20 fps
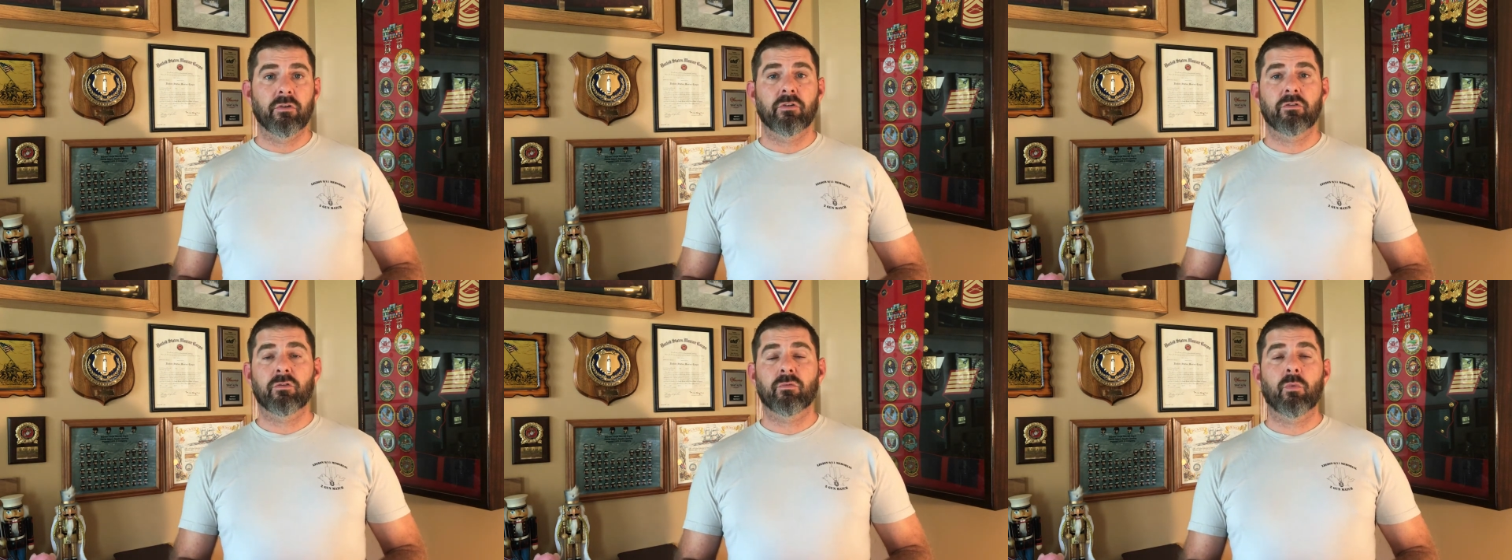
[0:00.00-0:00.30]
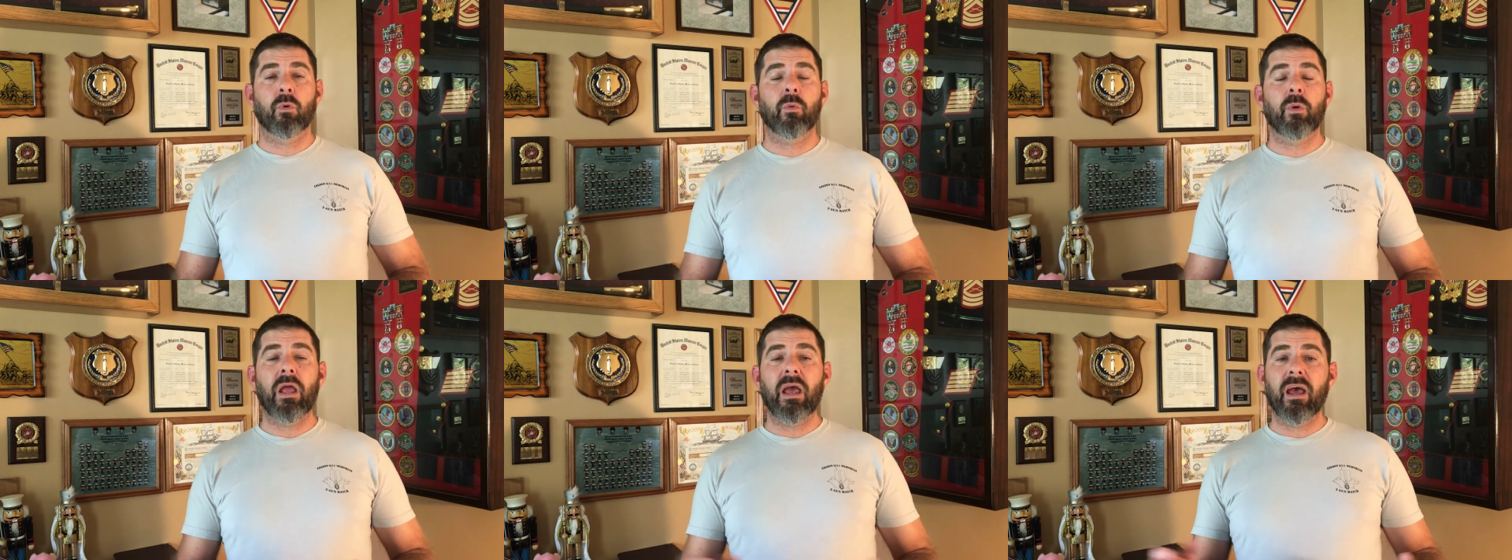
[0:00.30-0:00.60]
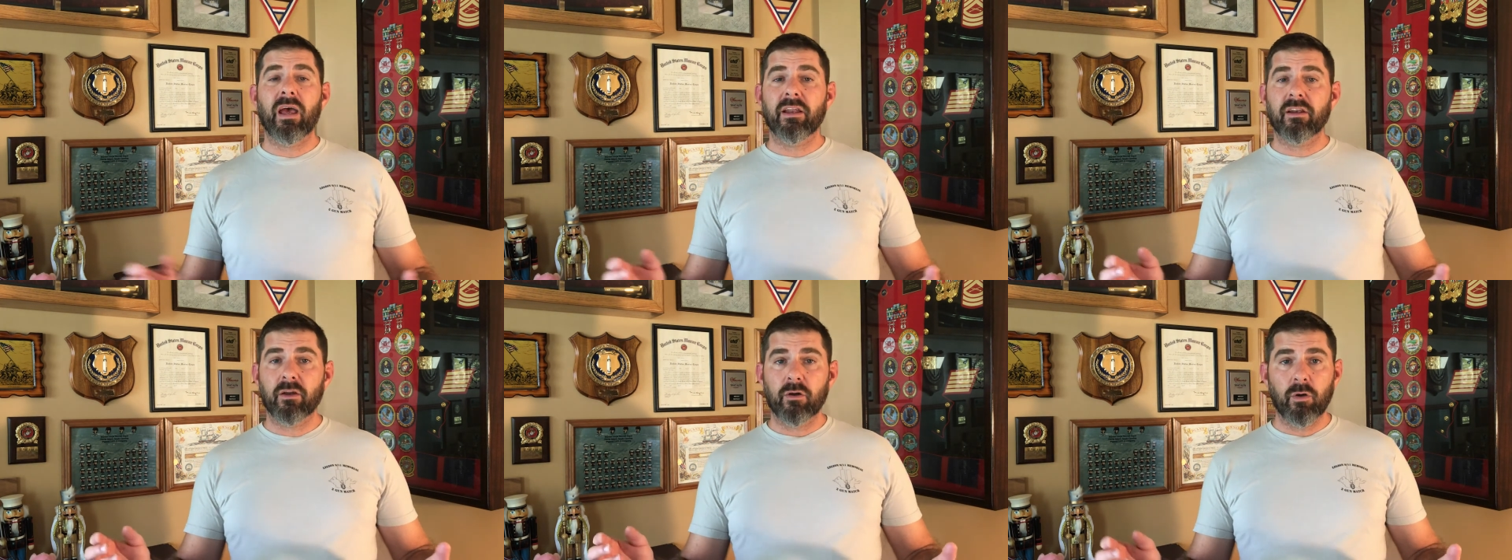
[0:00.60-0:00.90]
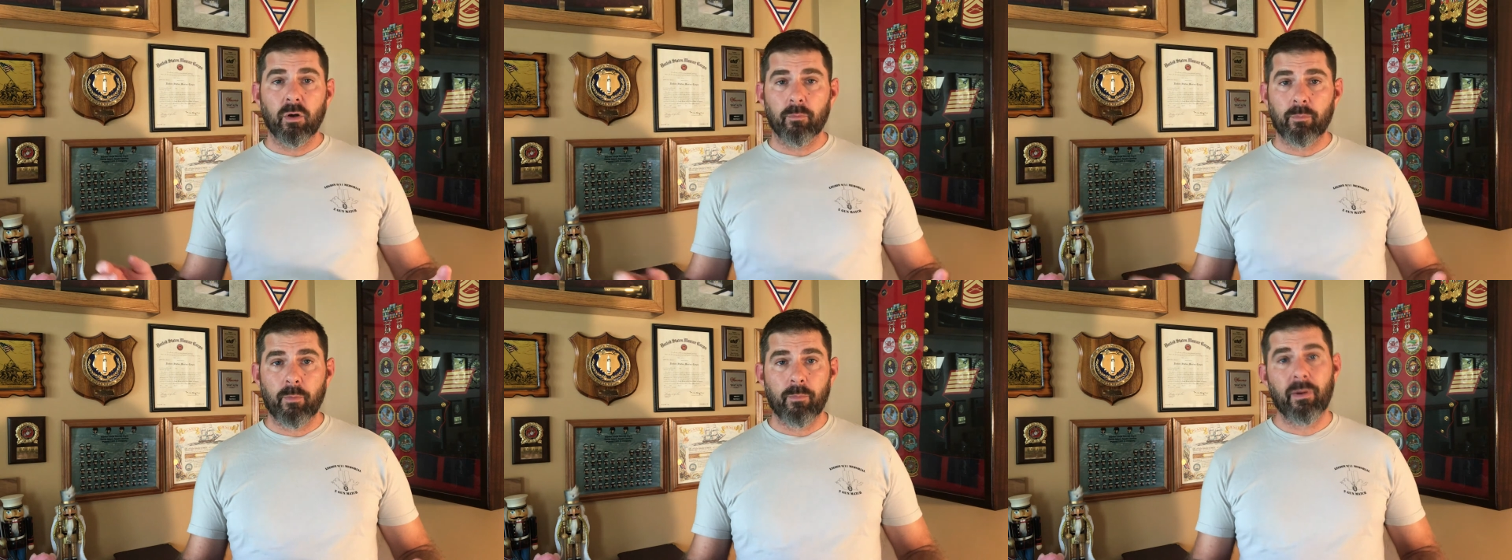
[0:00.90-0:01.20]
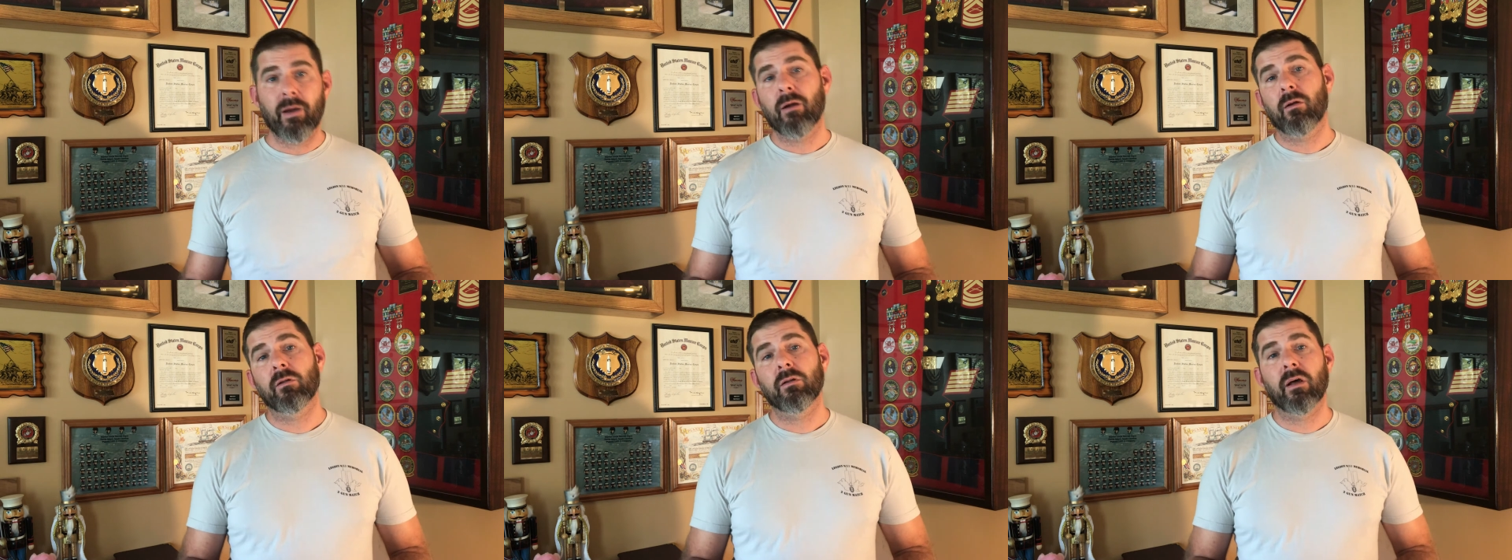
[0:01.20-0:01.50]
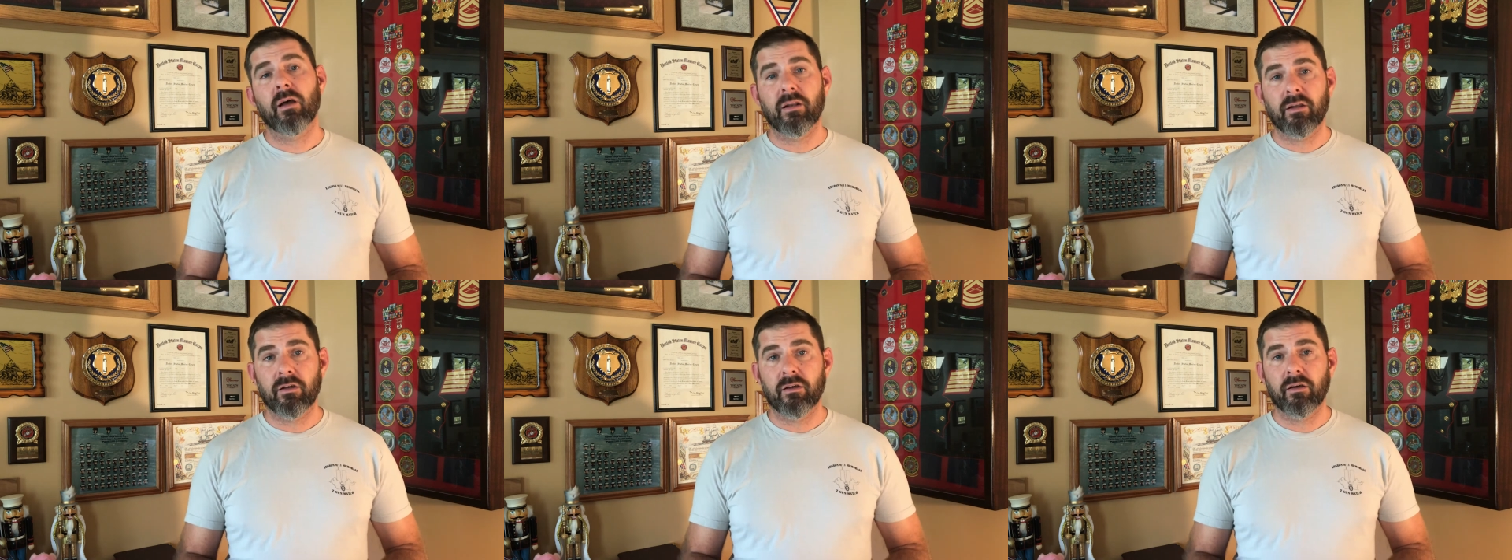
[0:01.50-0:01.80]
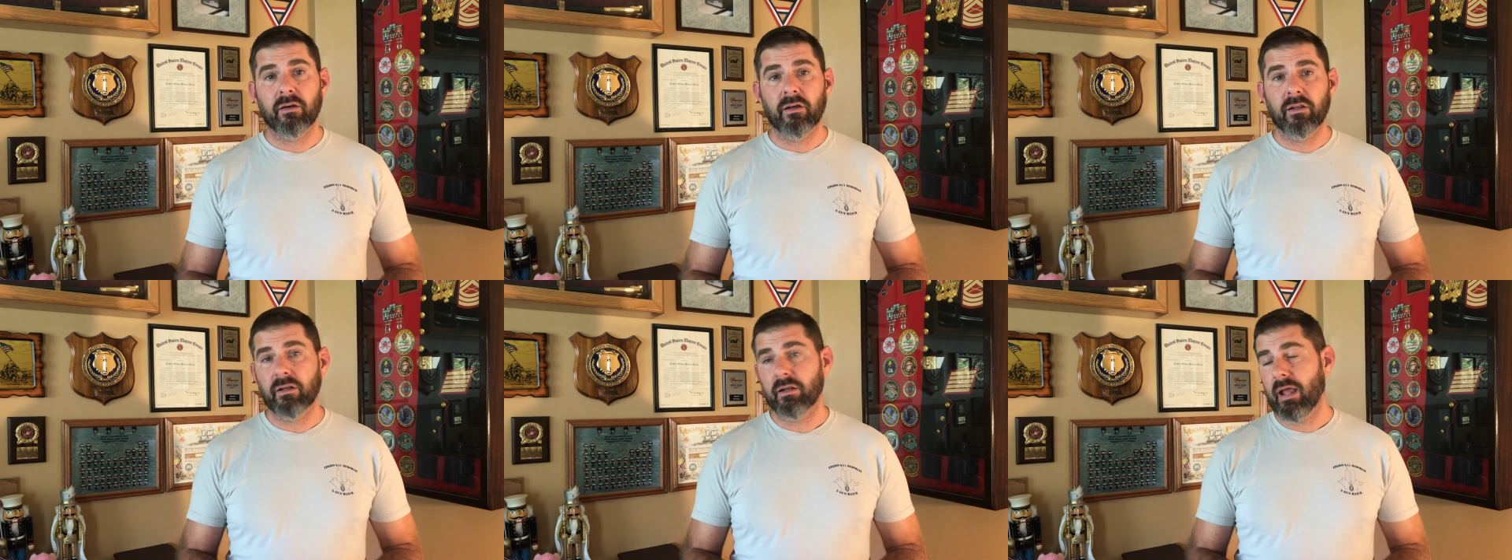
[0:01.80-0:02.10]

This is where we had to go up the power line cut.